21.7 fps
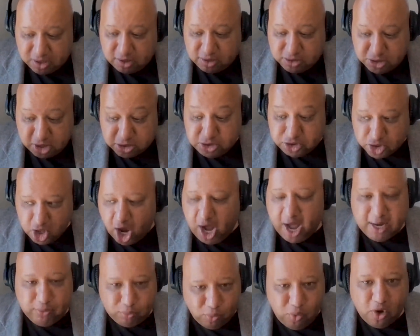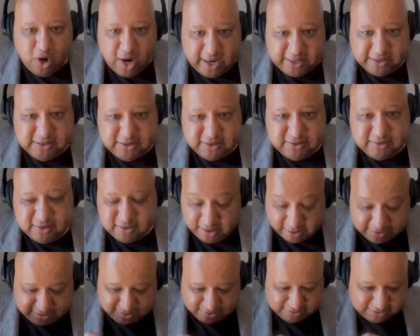does not want,
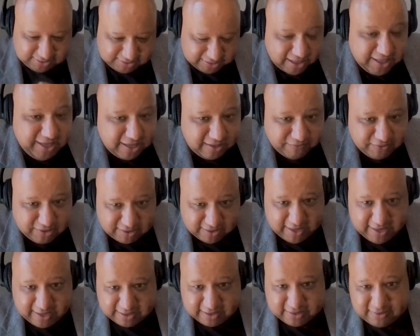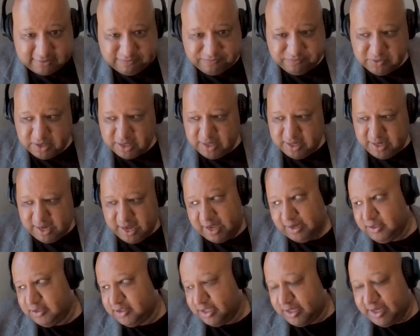like, the city of Atlanta
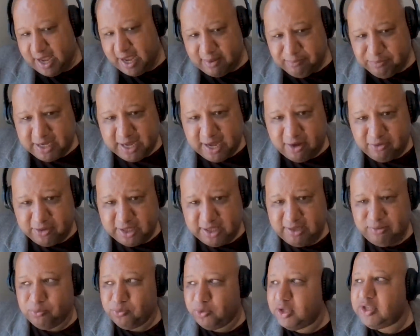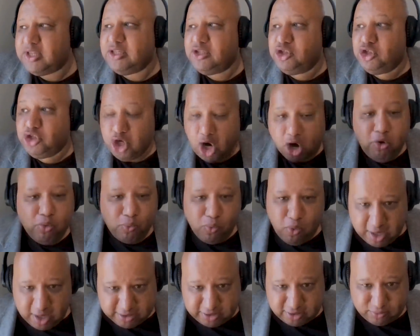and DeKalb County really don't
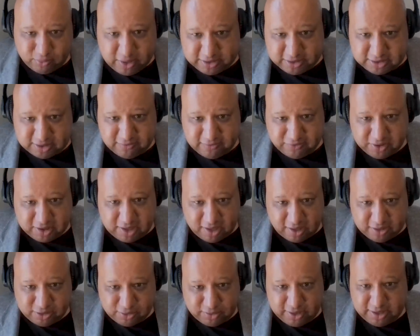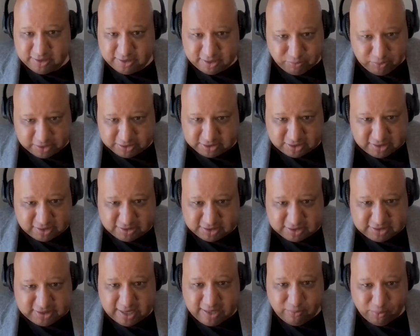want the rest of the country and the rest of the
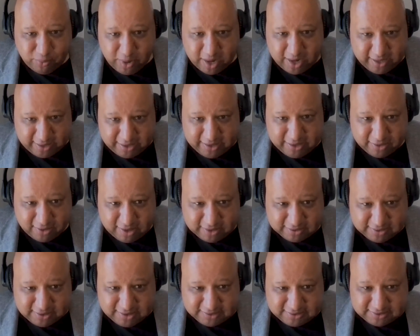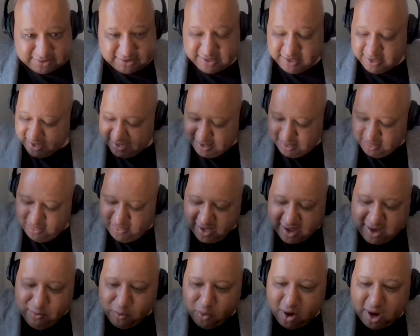state weighing in on this
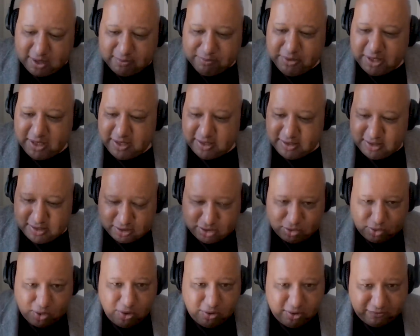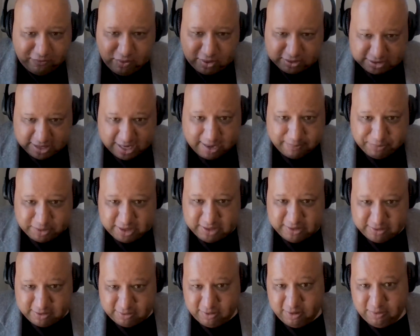they want to be in control of what's happening
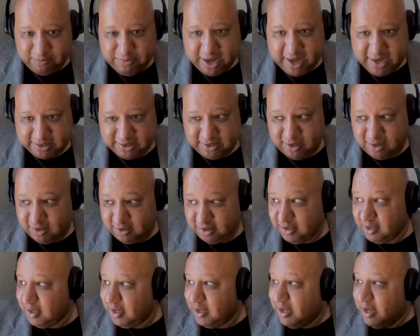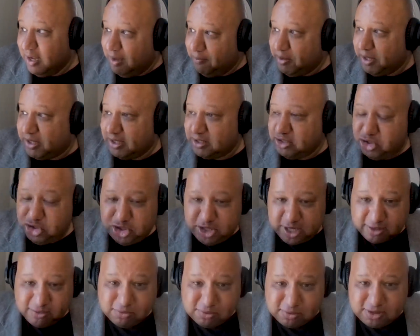in their own backyard because
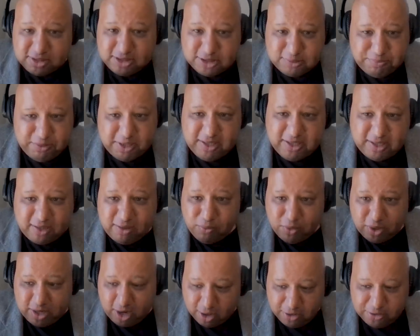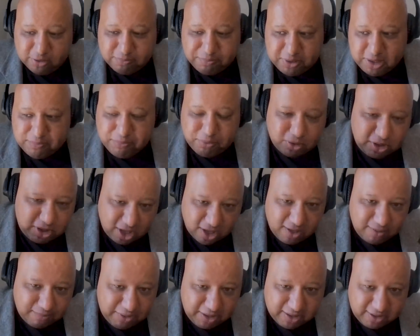generally speaking when other people
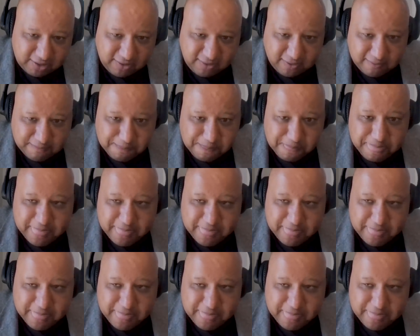come in